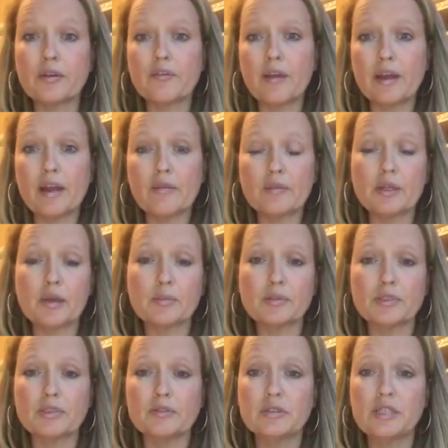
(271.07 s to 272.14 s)
If I have the
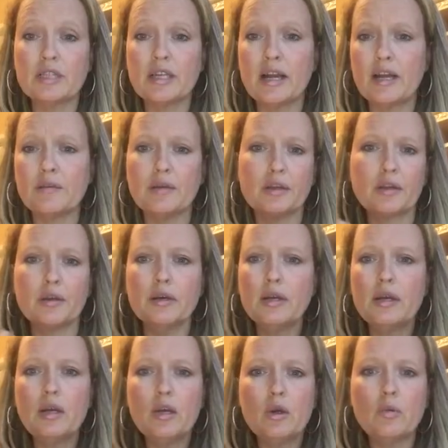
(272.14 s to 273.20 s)
opportunity to have like a
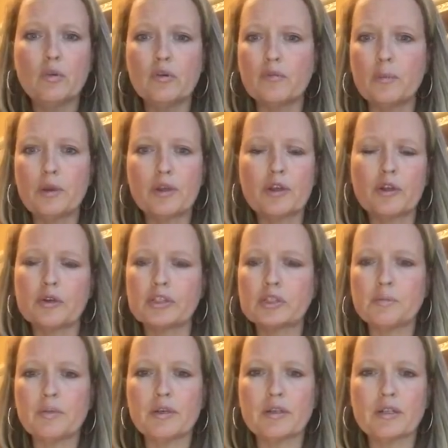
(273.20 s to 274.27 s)
Wolfberry
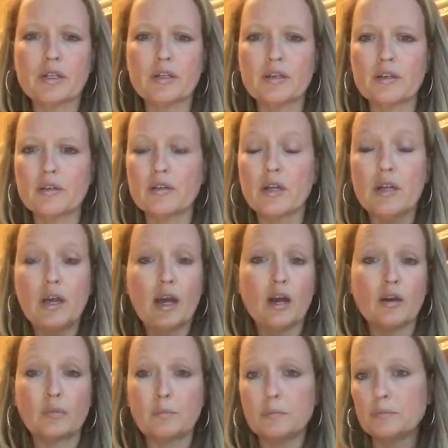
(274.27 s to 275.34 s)
crisp bar there,
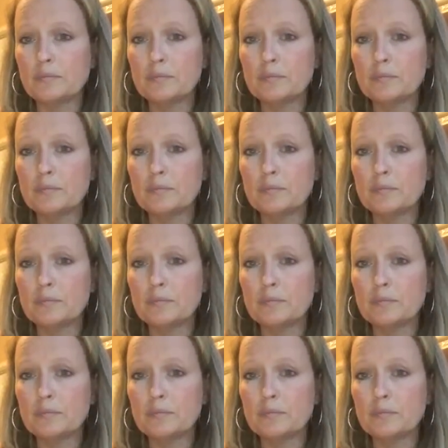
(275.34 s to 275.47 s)
I'll